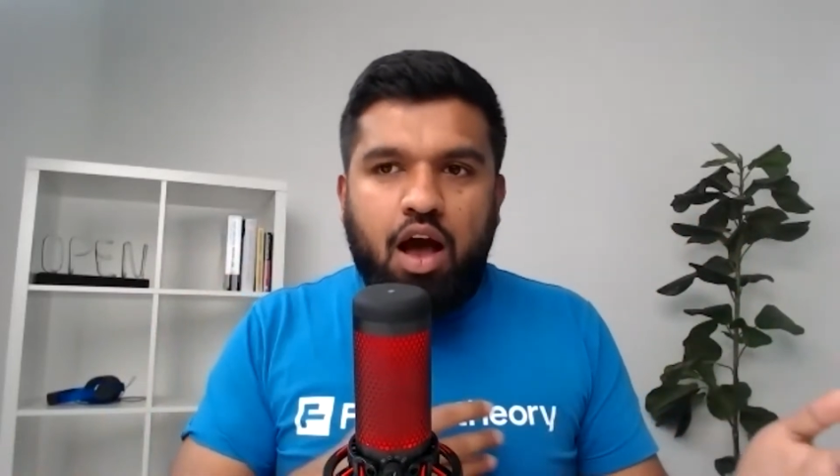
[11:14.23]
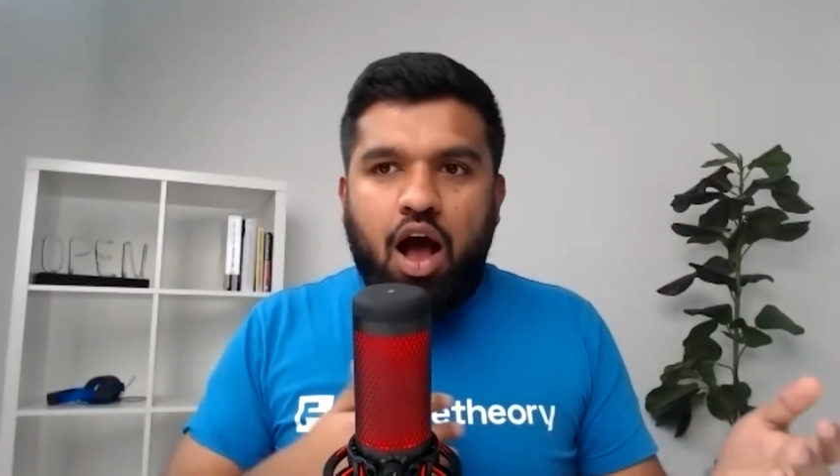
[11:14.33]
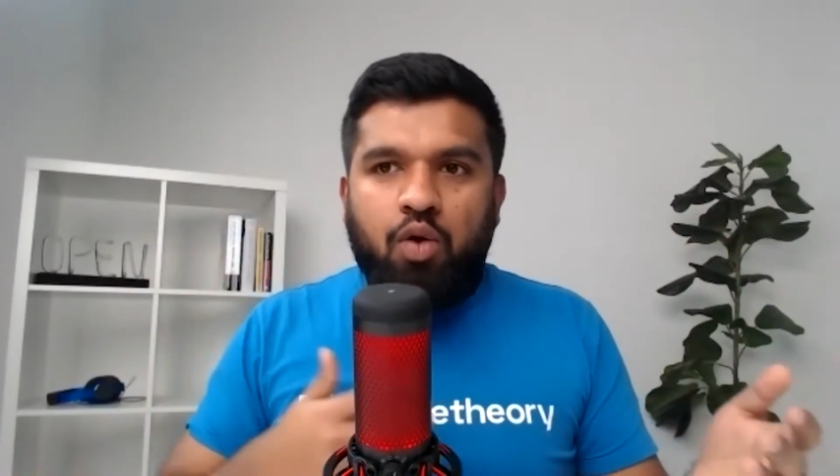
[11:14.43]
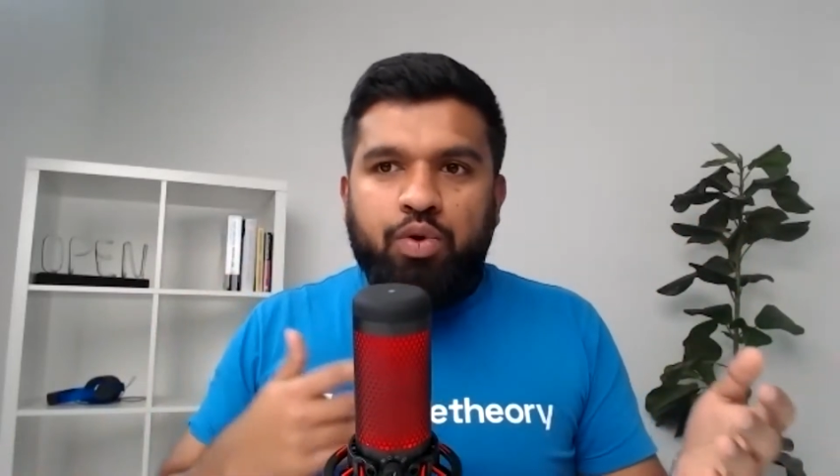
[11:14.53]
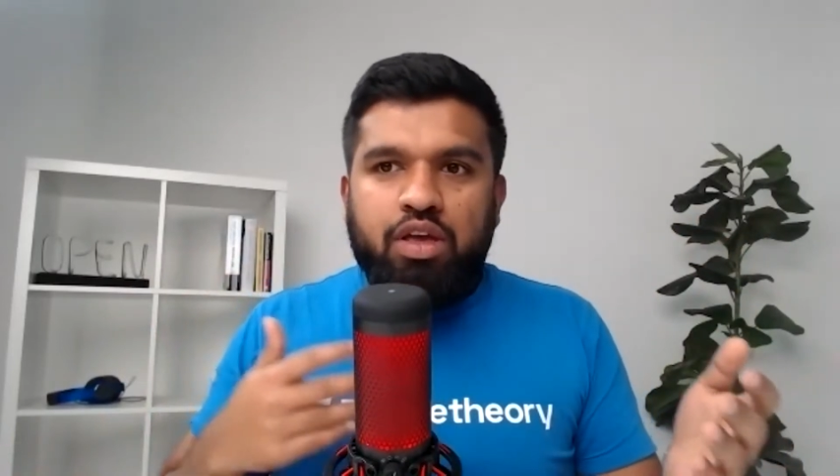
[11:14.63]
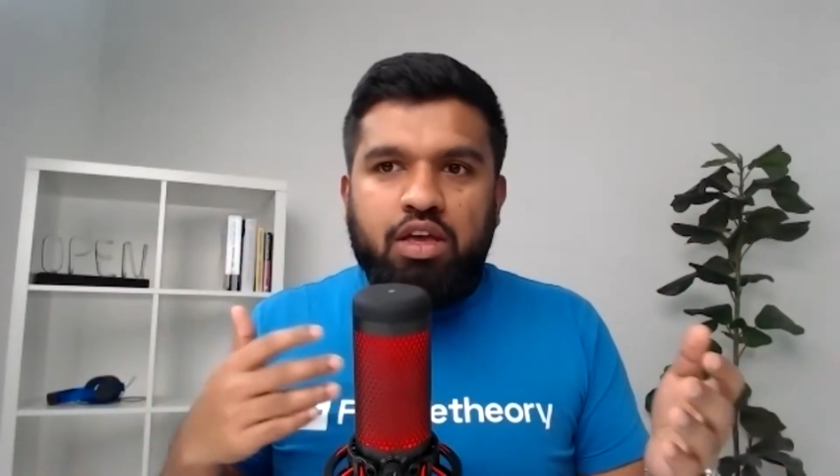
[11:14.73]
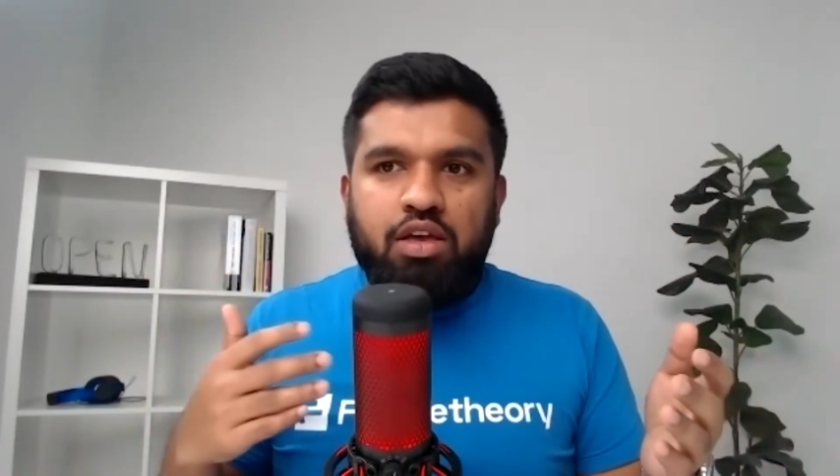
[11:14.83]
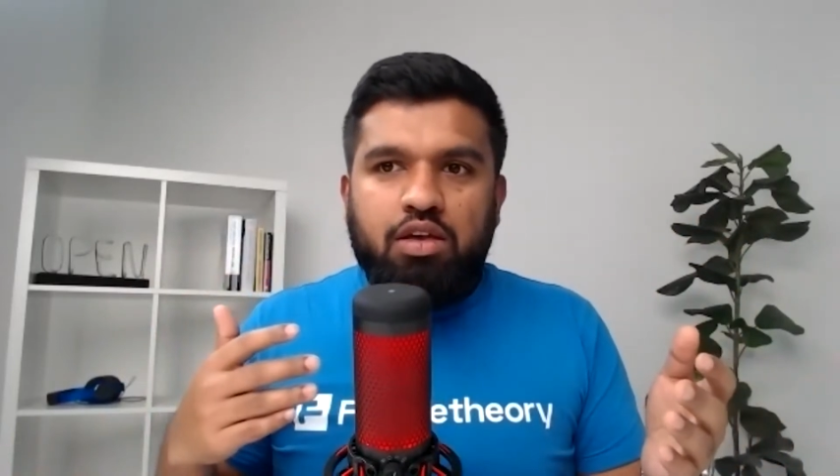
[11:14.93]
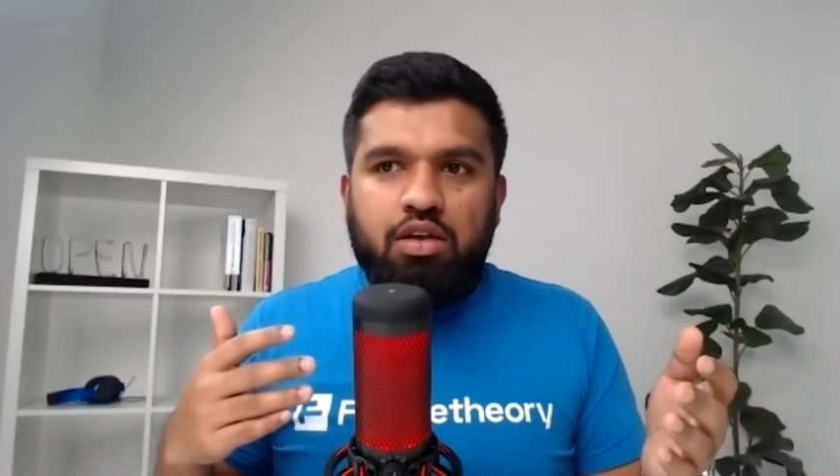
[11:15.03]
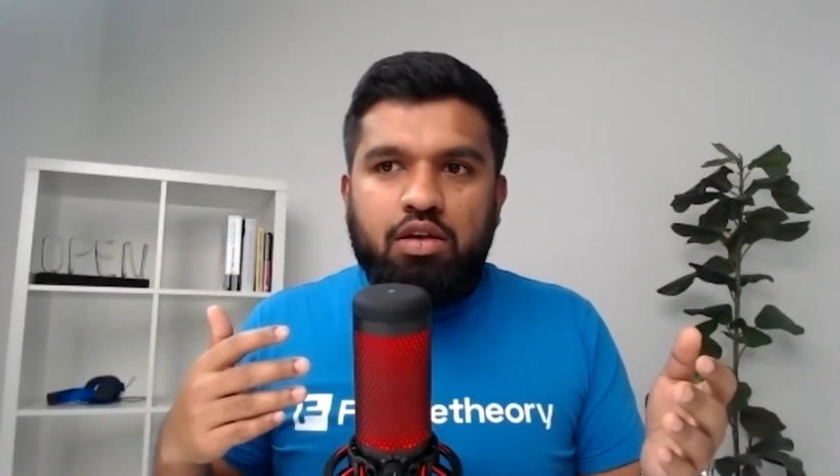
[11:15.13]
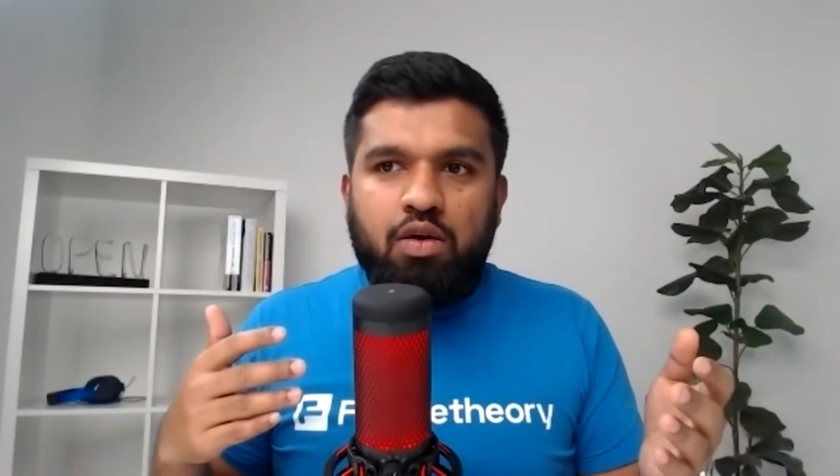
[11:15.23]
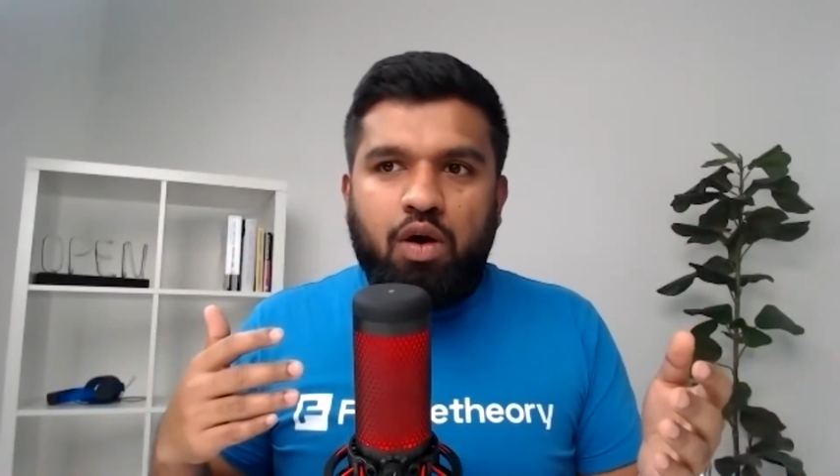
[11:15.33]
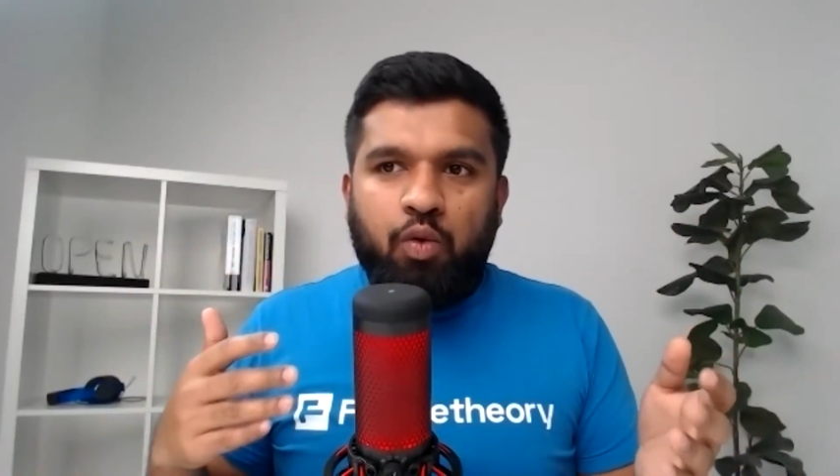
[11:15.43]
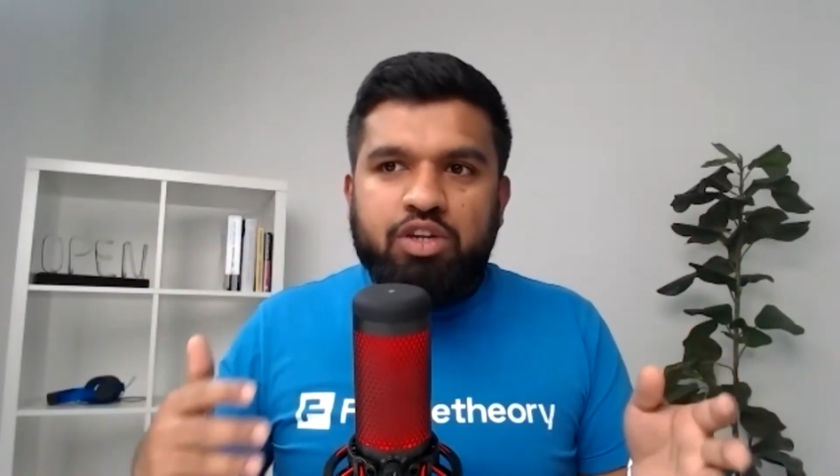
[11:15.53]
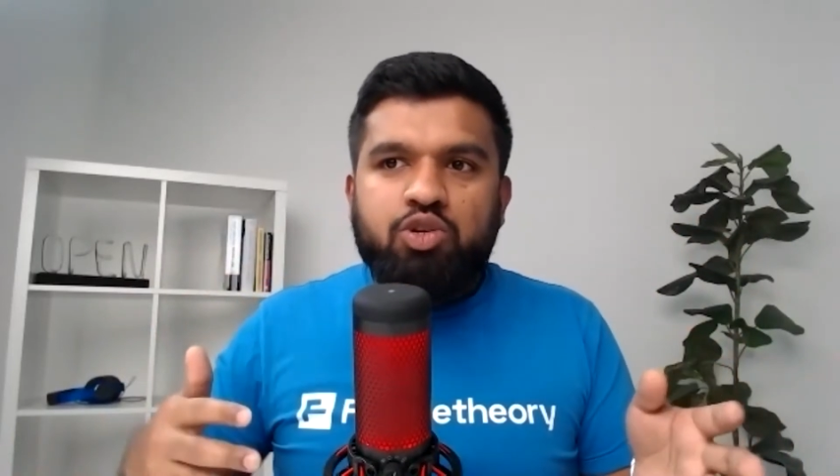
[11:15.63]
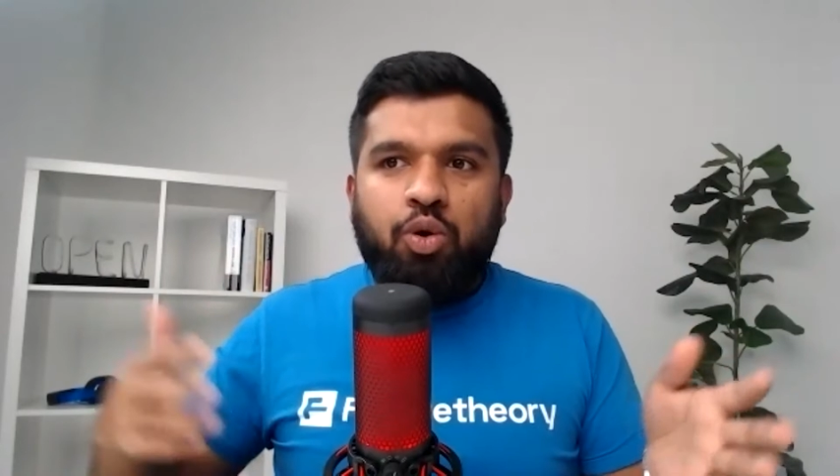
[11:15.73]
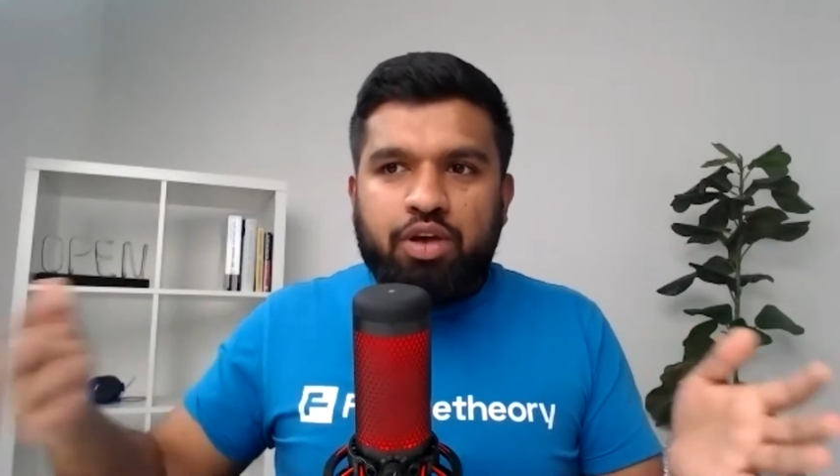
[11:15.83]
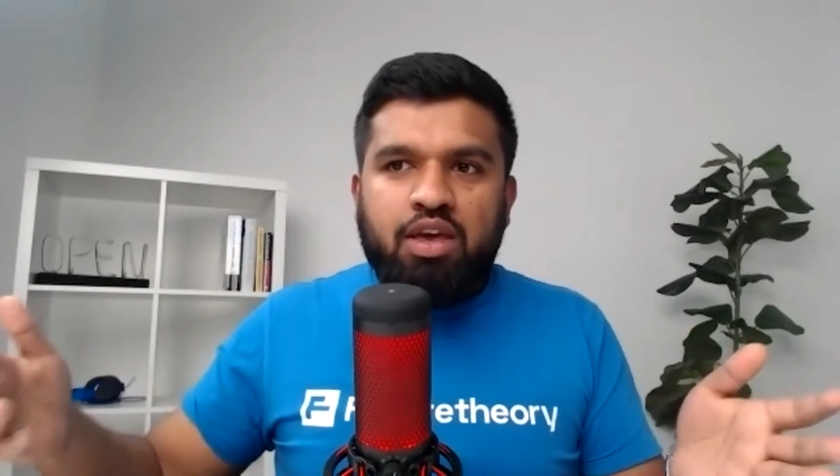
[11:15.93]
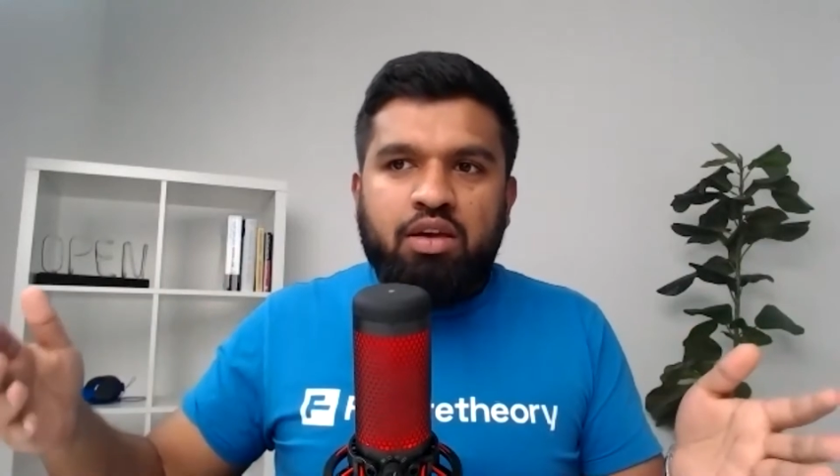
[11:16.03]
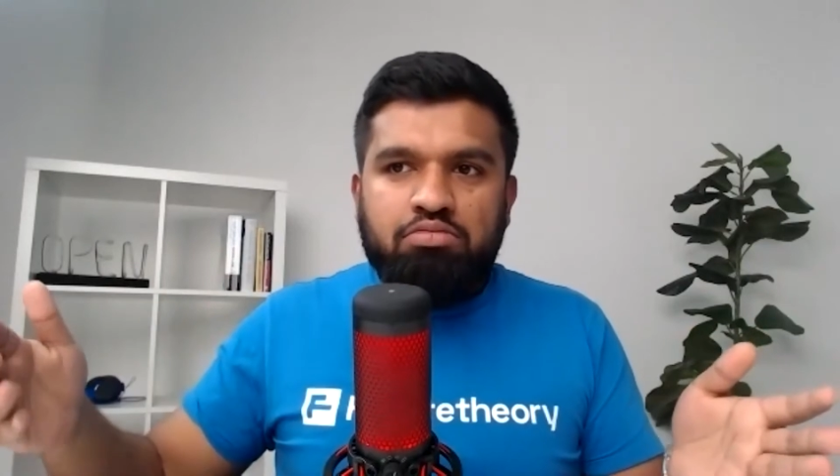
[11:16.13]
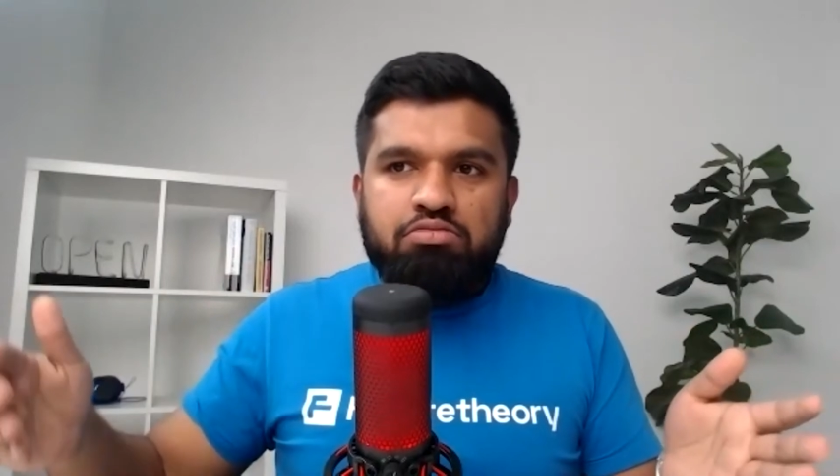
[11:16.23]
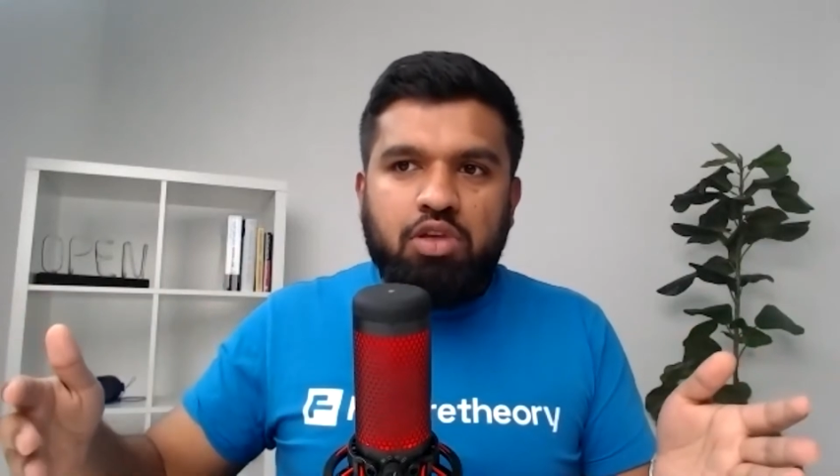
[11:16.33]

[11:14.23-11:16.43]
are we talking